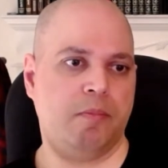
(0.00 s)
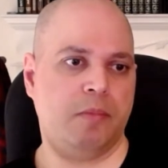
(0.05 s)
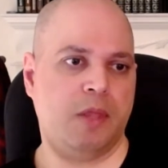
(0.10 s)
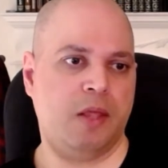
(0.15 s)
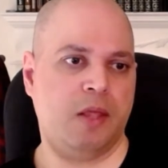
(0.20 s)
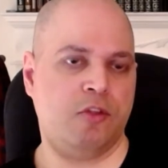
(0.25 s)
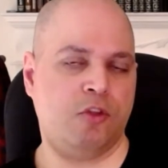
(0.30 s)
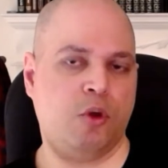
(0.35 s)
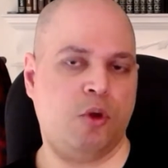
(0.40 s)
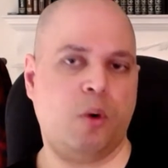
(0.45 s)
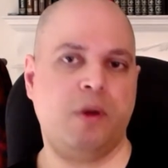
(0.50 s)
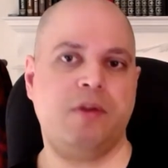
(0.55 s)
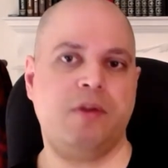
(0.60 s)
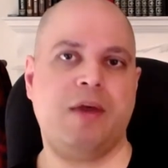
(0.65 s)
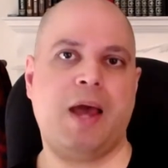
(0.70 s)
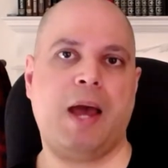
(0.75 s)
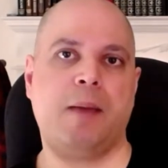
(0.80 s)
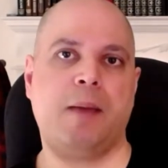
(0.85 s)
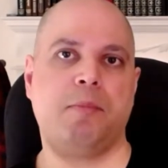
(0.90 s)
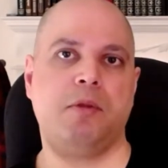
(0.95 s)
is going to
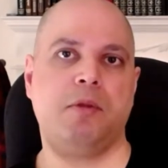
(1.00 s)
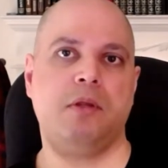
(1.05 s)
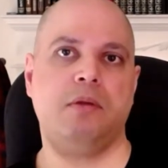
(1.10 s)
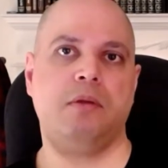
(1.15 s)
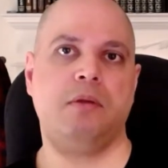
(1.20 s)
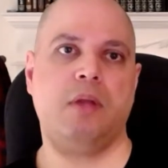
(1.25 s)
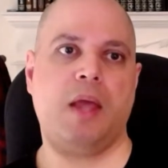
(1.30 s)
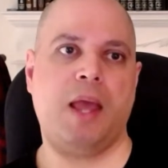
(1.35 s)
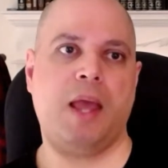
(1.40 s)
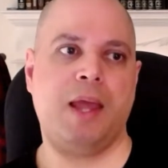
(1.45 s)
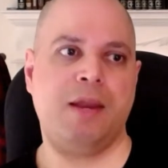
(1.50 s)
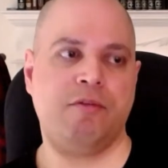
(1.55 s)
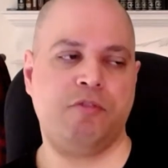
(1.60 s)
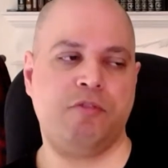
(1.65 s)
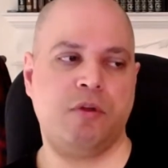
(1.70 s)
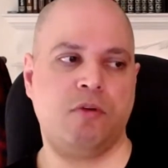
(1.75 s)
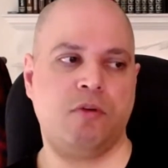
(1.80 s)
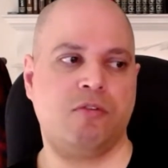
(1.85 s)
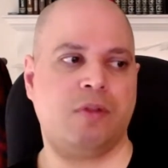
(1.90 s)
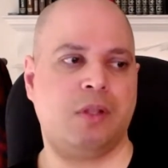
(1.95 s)
happen, and if
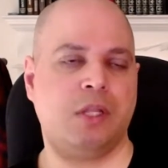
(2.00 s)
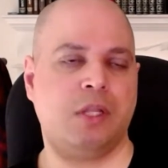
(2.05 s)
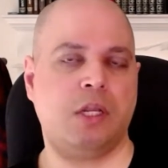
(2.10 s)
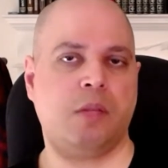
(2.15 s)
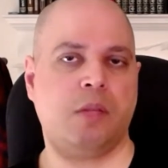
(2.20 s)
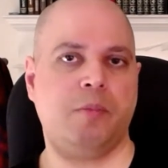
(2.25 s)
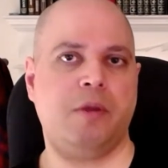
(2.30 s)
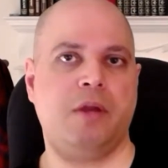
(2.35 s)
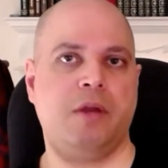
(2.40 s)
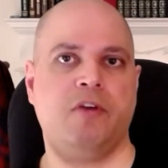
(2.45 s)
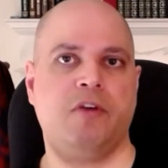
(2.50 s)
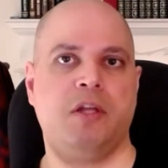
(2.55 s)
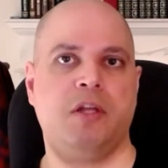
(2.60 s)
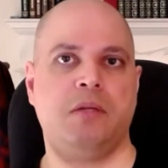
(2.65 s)
there's a little bit of it,